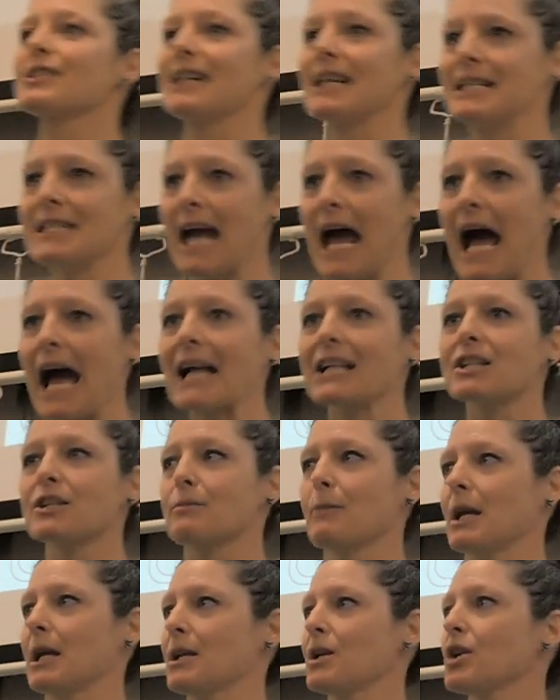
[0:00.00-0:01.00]
an
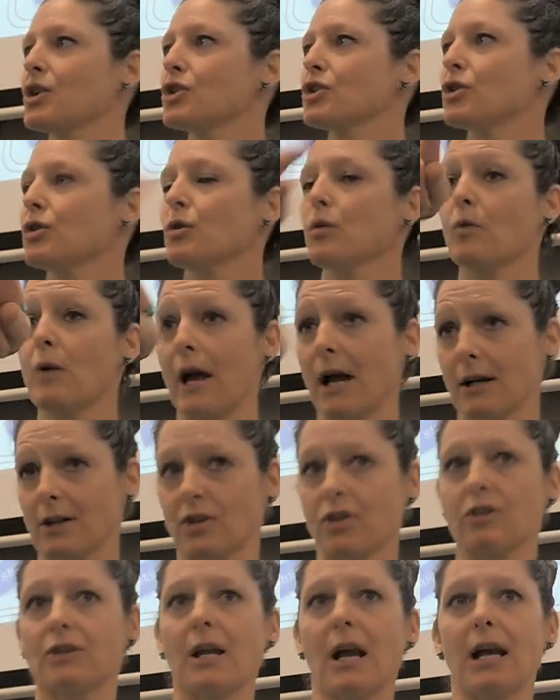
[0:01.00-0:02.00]
attachment to
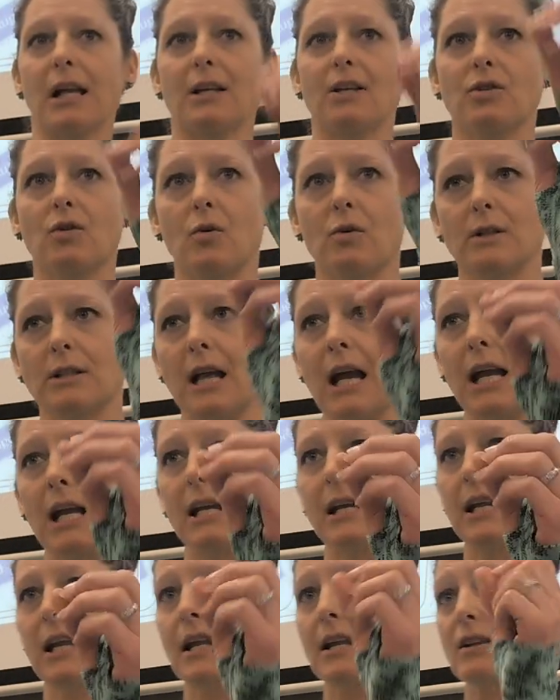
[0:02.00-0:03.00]
exercise or
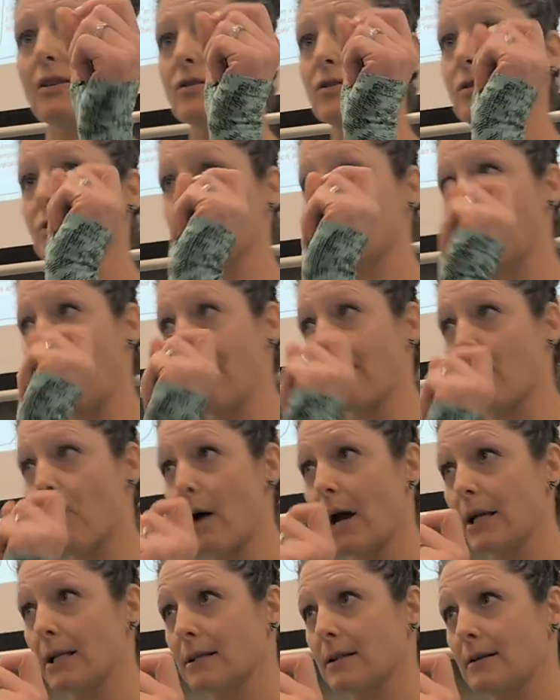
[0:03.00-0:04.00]
dieting survival
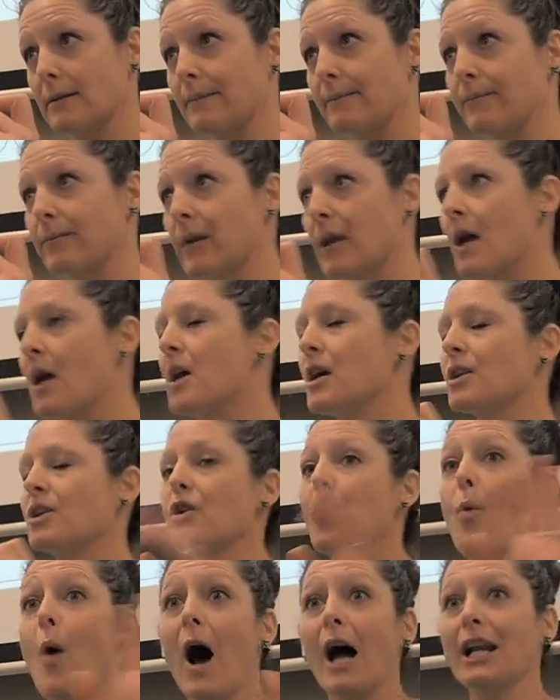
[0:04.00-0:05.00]
wise.
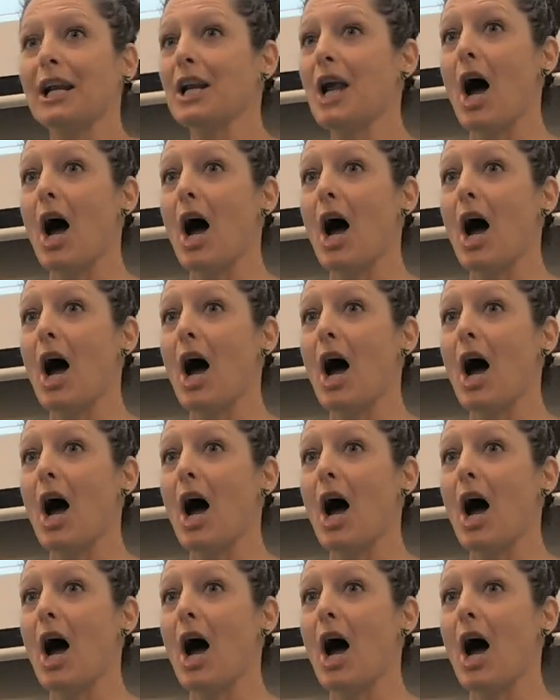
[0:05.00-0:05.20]
You want to